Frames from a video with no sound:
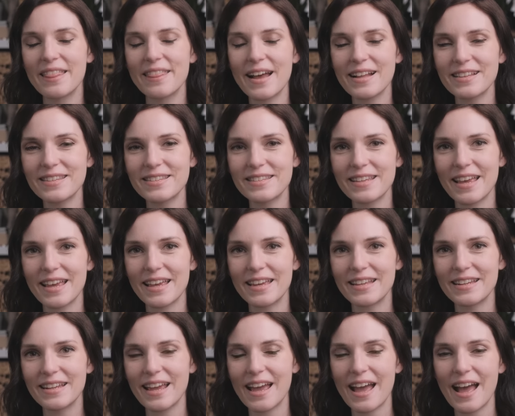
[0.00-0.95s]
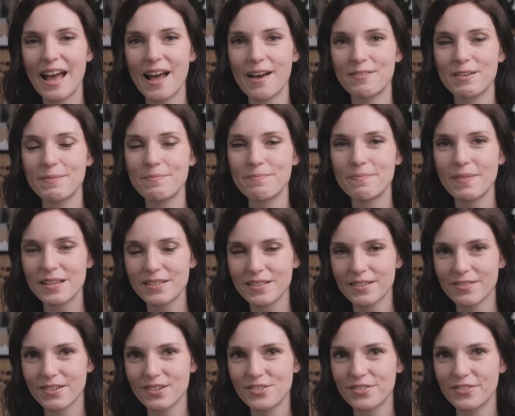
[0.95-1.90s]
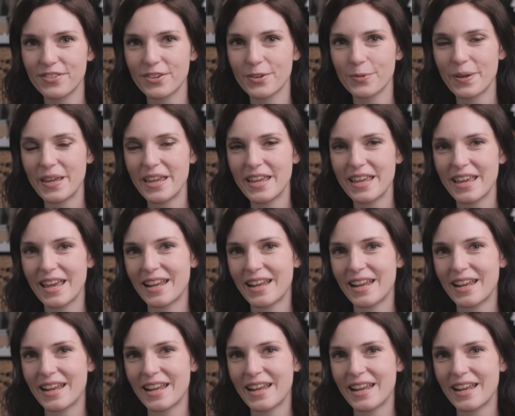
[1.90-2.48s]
That said, have an amazing rest of your week,